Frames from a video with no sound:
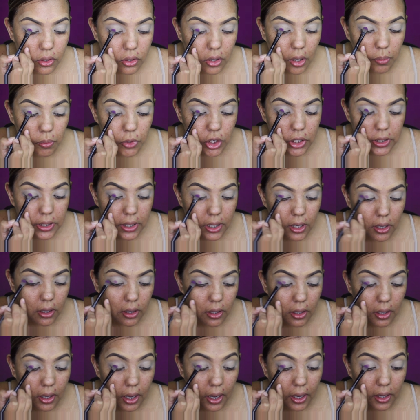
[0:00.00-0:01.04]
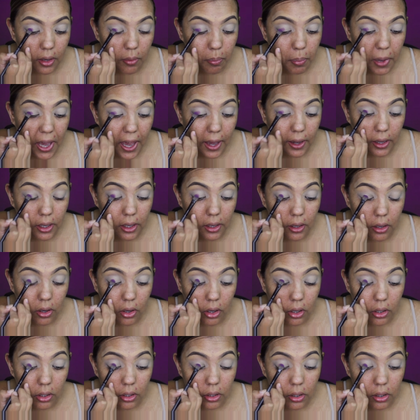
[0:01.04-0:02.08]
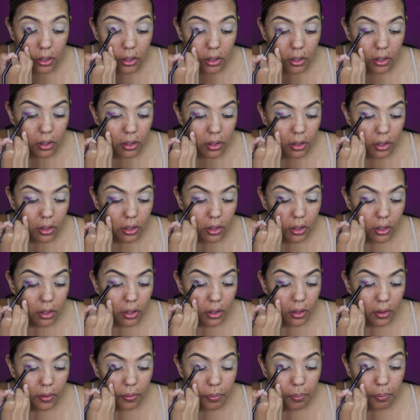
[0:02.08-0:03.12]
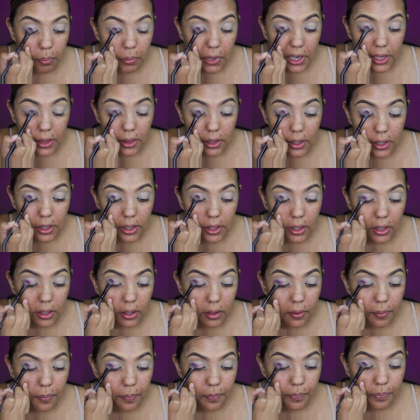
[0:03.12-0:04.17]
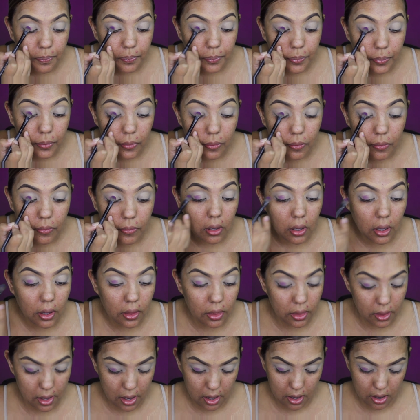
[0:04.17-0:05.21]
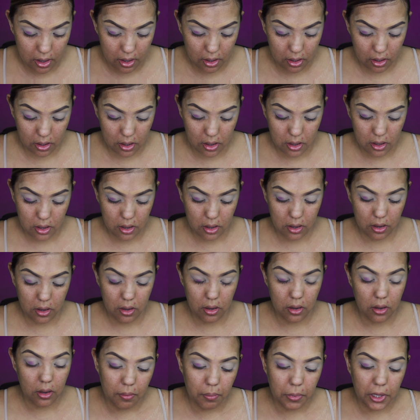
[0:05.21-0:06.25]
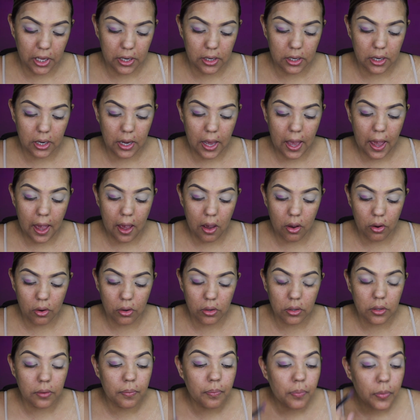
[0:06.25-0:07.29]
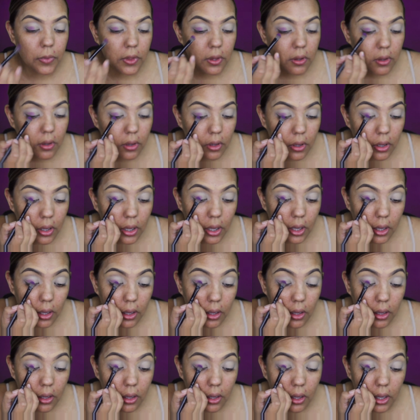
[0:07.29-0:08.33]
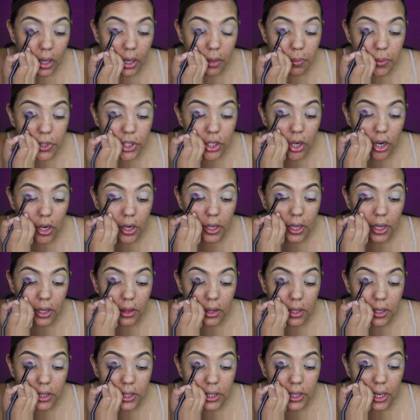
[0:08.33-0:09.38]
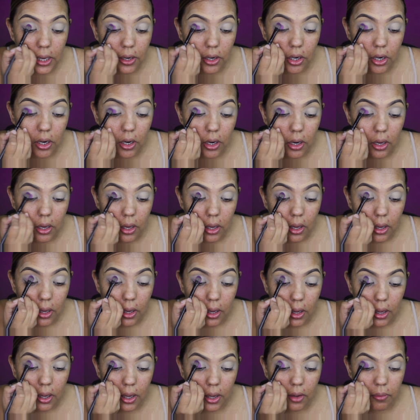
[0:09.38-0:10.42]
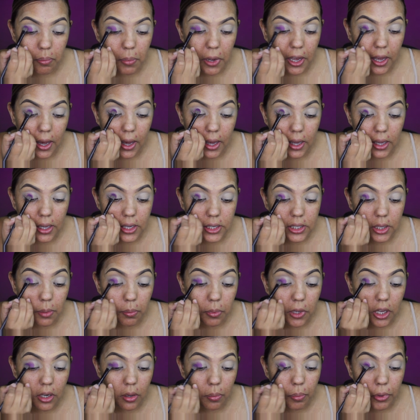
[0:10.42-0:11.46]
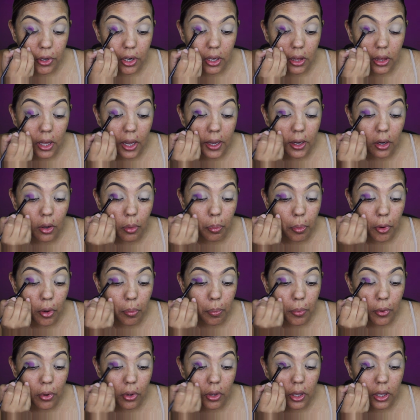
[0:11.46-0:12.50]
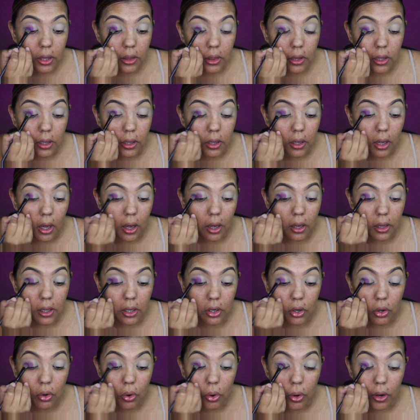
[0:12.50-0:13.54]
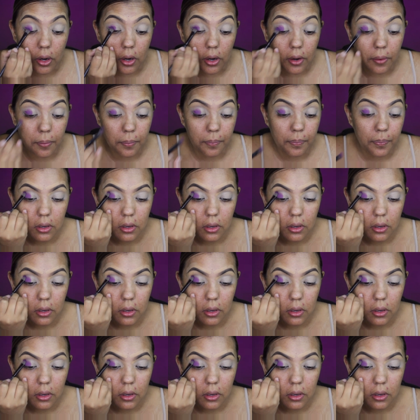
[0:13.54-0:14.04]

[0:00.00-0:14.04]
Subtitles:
So I'm just going to kind of pack it on my lid and then blend it out. And I'm starting at the center of my eye because I'm going to put a lighter purple in the inner corner.